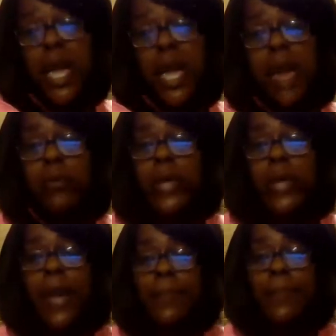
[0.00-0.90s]
And we
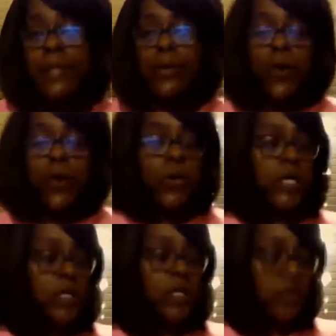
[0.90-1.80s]
have been
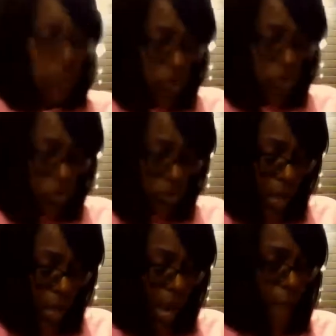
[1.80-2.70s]
going to the
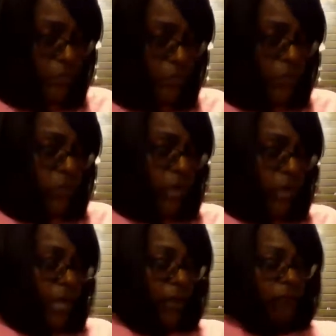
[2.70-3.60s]
hospital
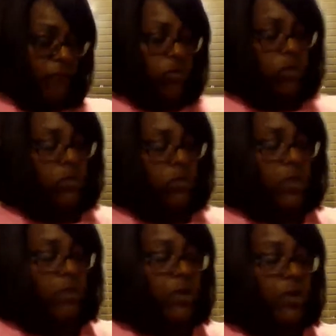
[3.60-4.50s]
back and forth with my
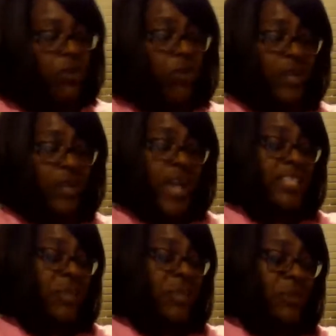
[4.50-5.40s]
brother over the
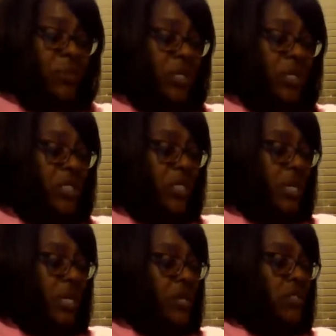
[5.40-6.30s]
last couple of weeks.
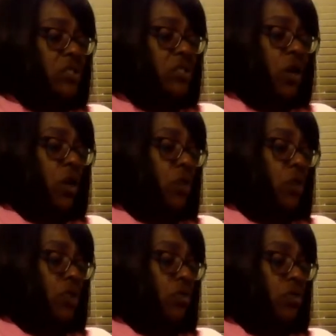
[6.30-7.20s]

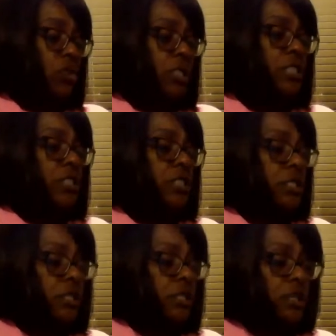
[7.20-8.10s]
So this is
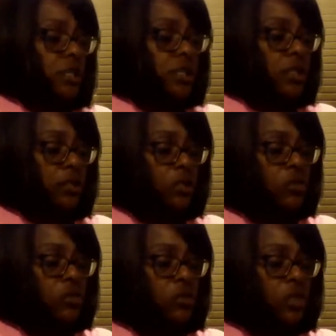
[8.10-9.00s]
good. This
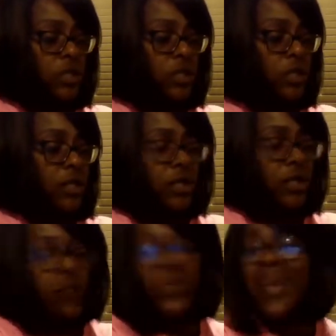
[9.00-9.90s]
was really good.
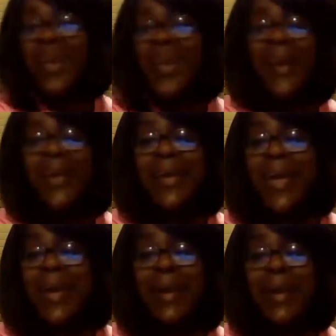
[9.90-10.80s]
And we had
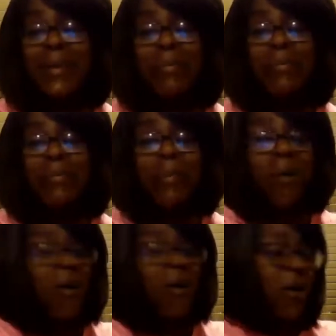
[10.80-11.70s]
a
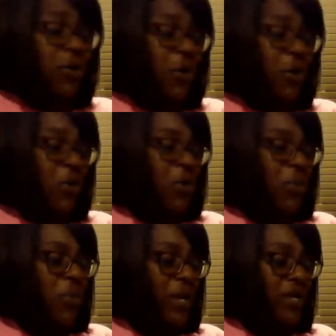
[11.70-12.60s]
ball. Oh
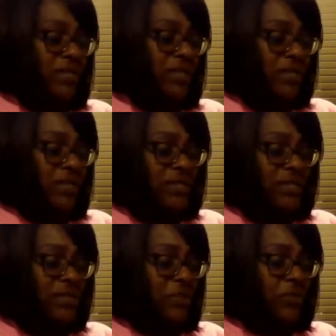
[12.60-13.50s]
my
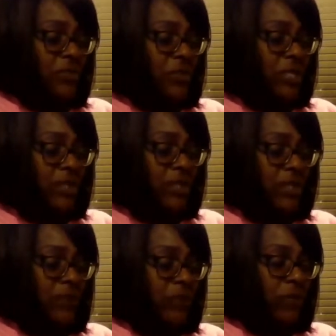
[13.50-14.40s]
goodness. We really
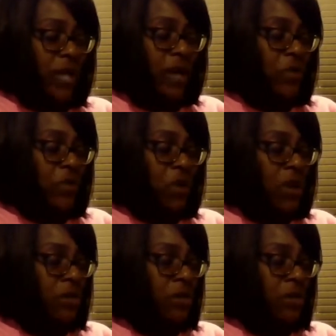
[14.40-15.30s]
did. We had a ball.